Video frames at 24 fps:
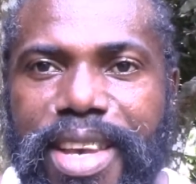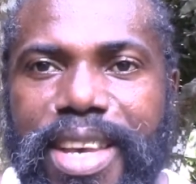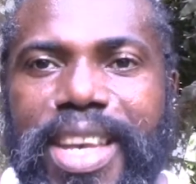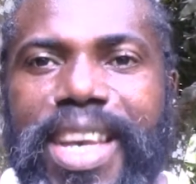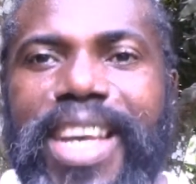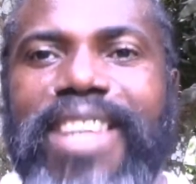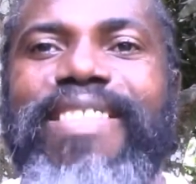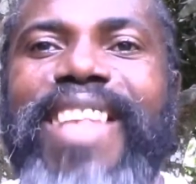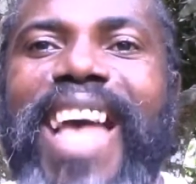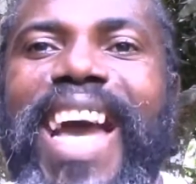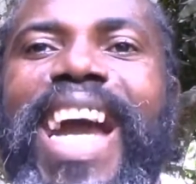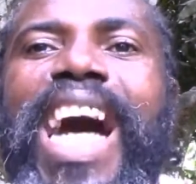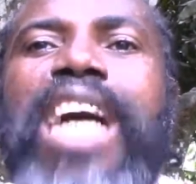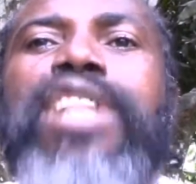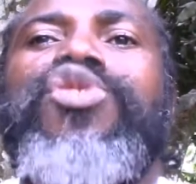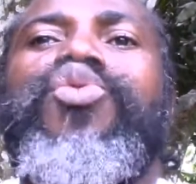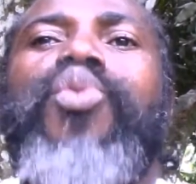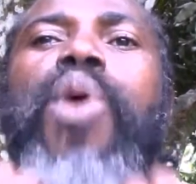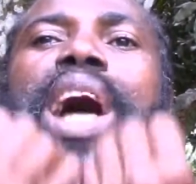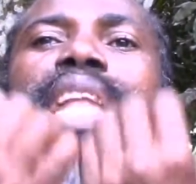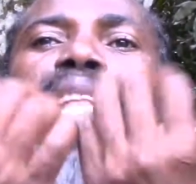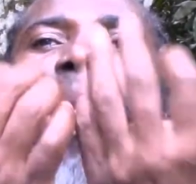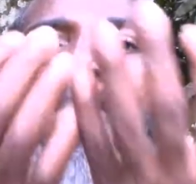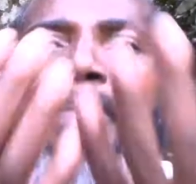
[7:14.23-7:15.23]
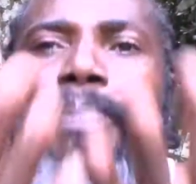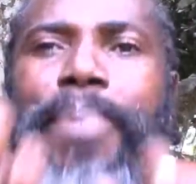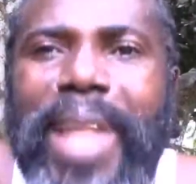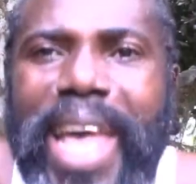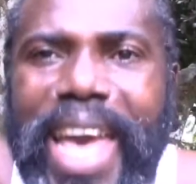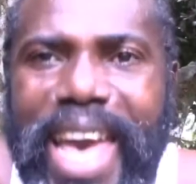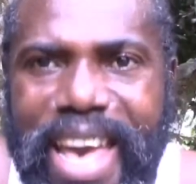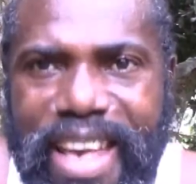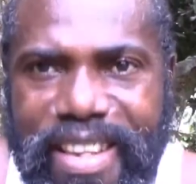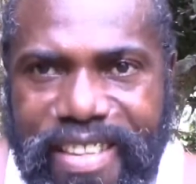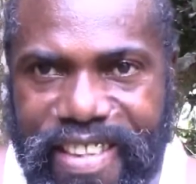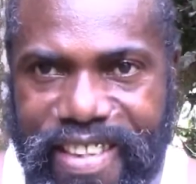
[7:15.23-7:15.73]
It's like a dwelling
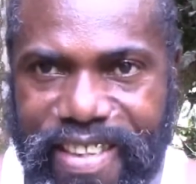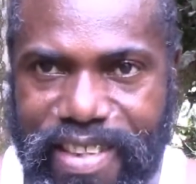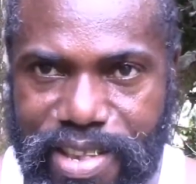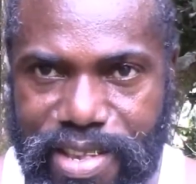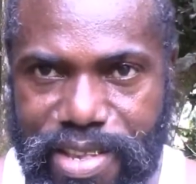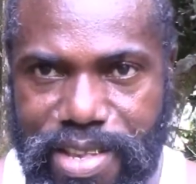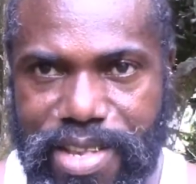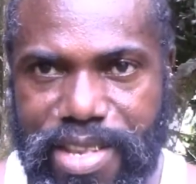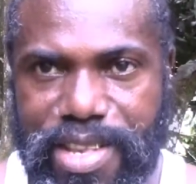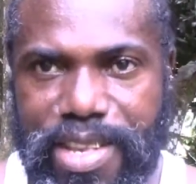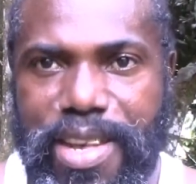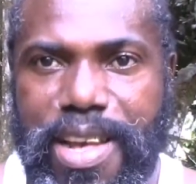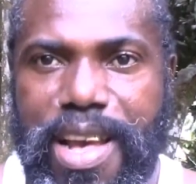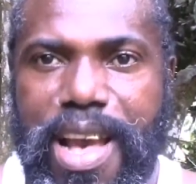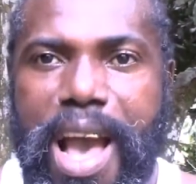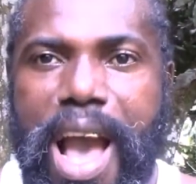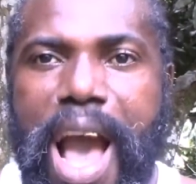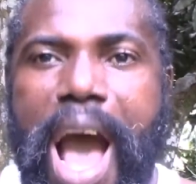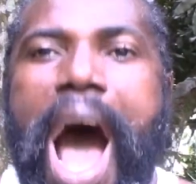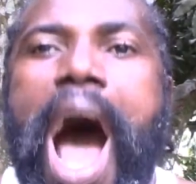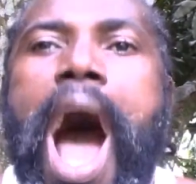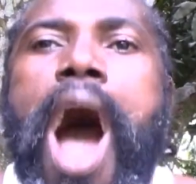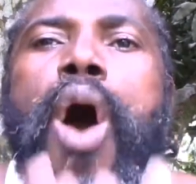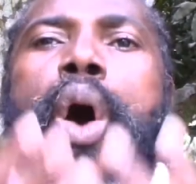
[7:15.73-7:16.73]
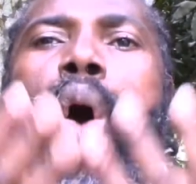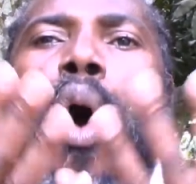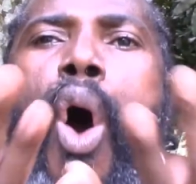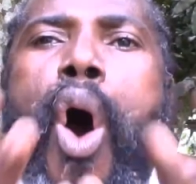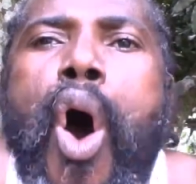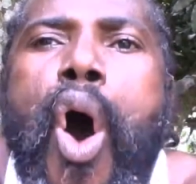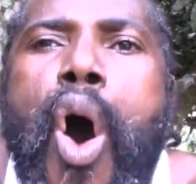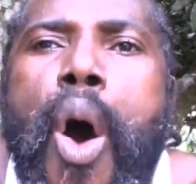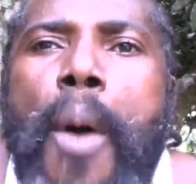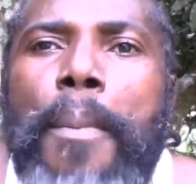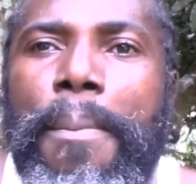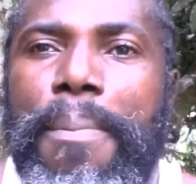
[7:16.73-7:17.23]
place, a
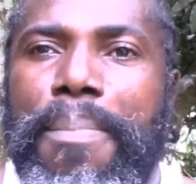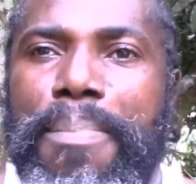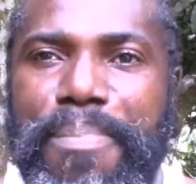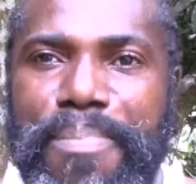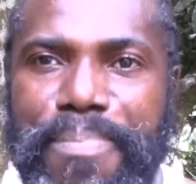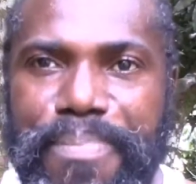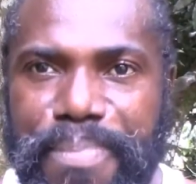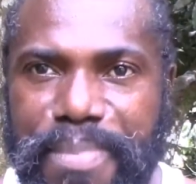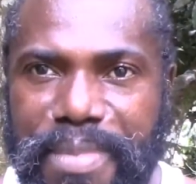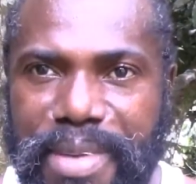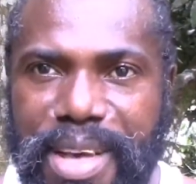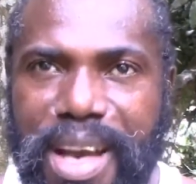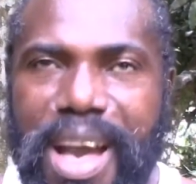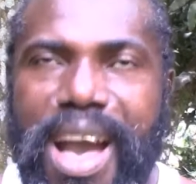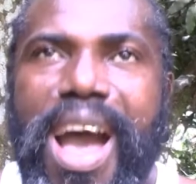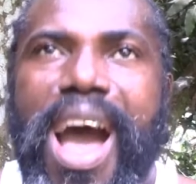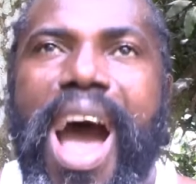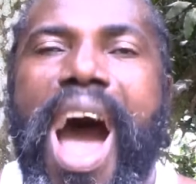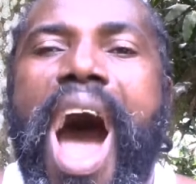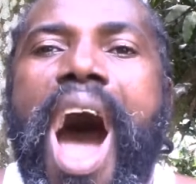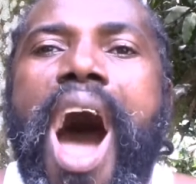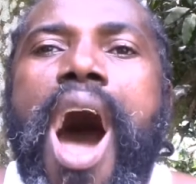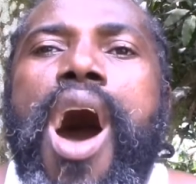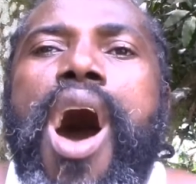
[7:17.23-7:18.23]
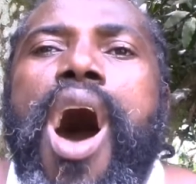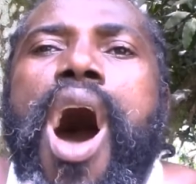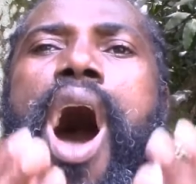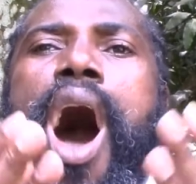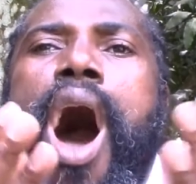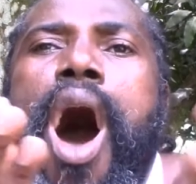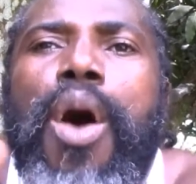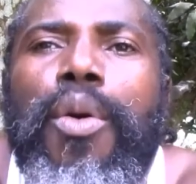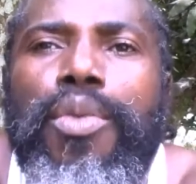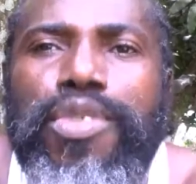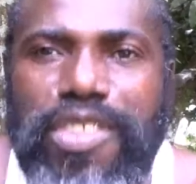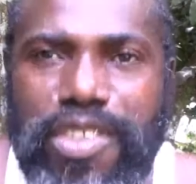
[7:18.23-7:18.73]
home, a
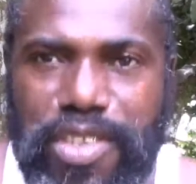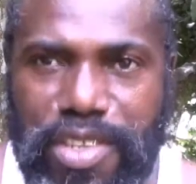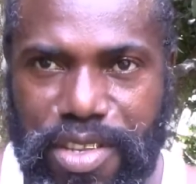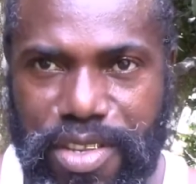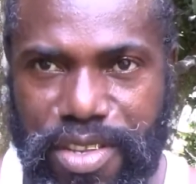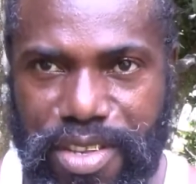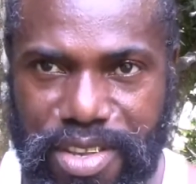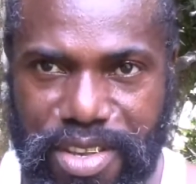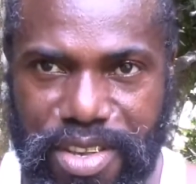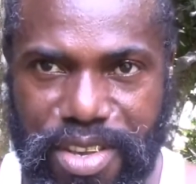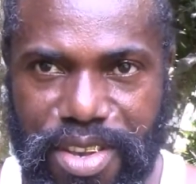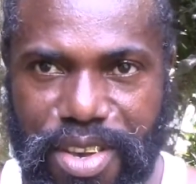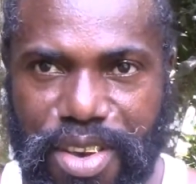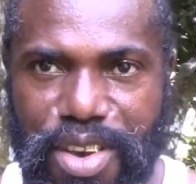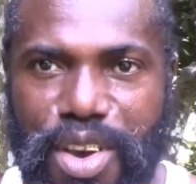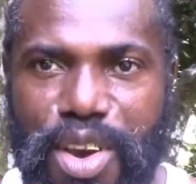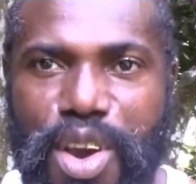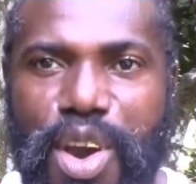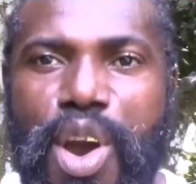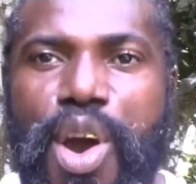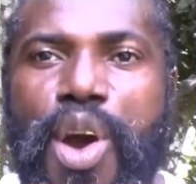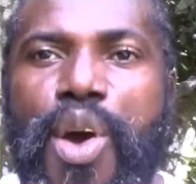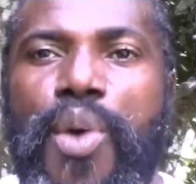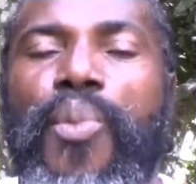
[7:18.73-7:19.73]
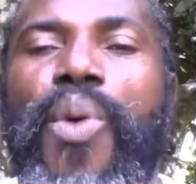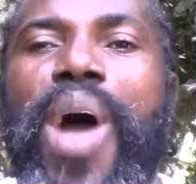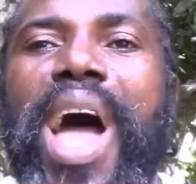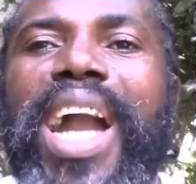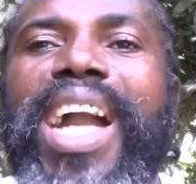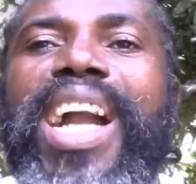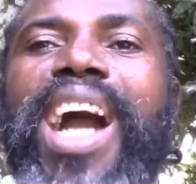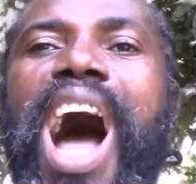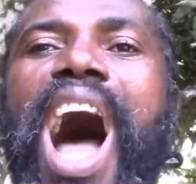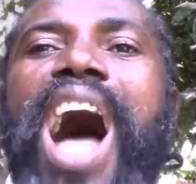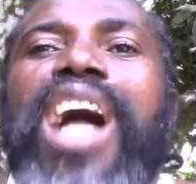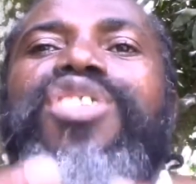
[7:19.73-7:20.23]
house where
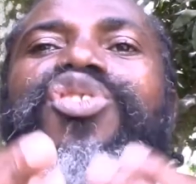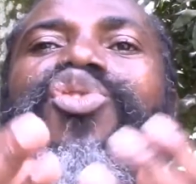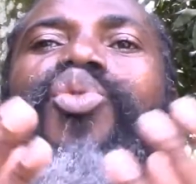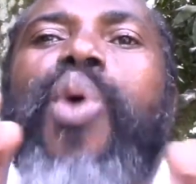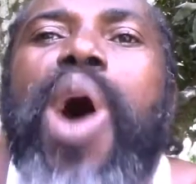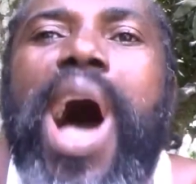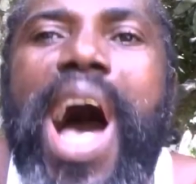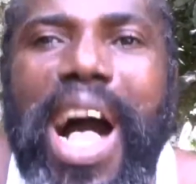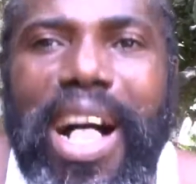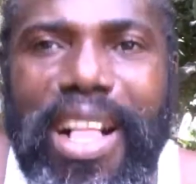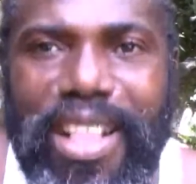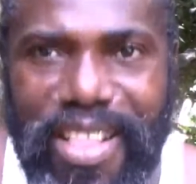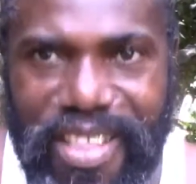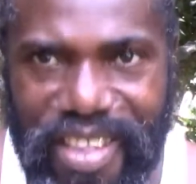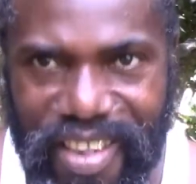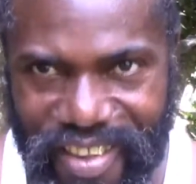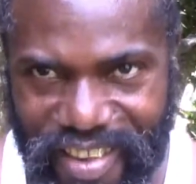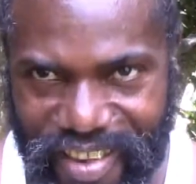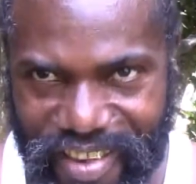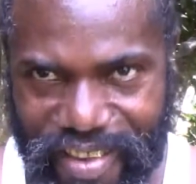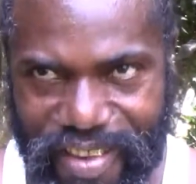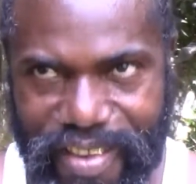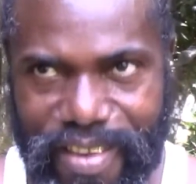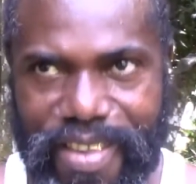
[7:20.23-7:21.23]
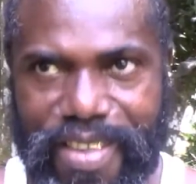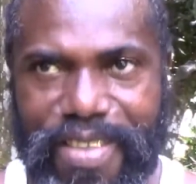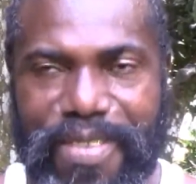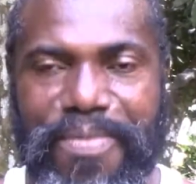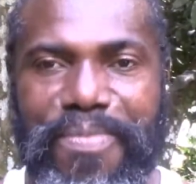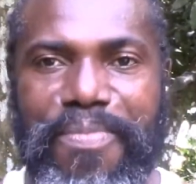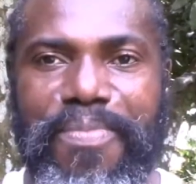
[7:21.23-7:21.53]
God dwells.